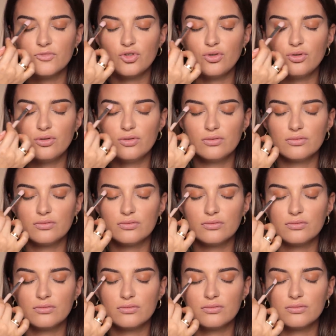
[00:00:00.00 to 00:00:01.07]
True.
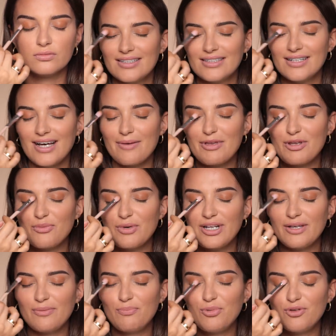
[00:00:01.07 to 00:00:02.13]
I mean, when
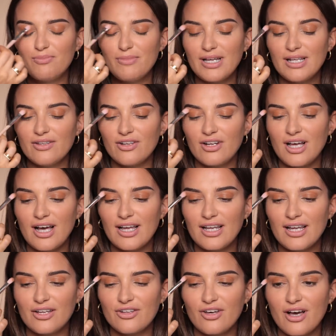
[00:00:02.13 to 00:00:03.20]
I put my little
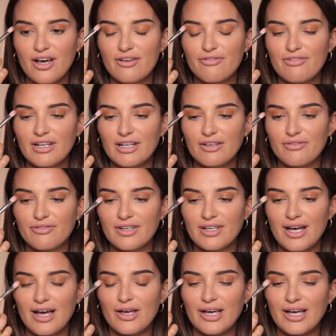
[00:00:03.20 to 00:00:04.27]
eyeliner,
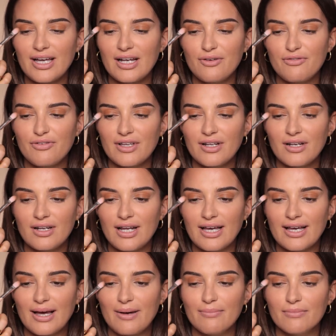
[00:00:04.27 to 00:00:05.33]
I really feel
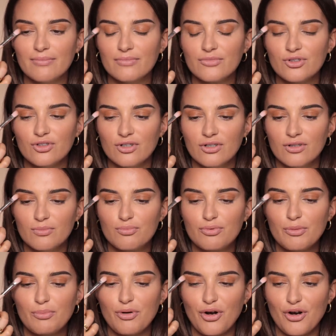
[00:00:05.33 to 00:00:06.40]
like I'm, you know,
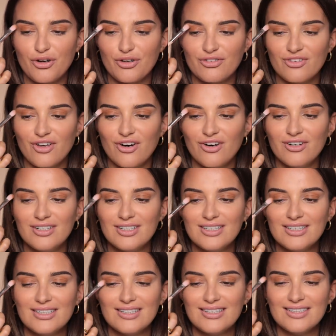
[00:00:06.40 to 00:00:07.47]
prepared, no?
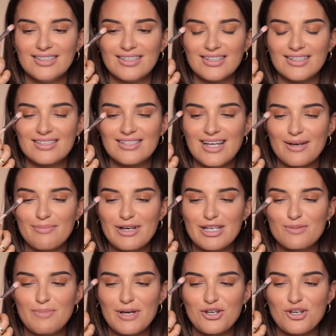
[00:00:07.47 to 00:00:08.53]
It's like my
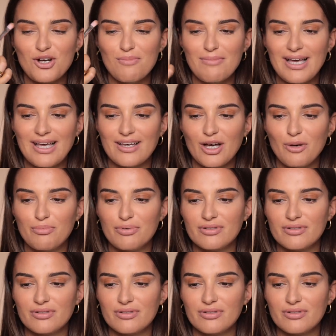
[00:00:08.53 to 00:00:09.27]
special makeup.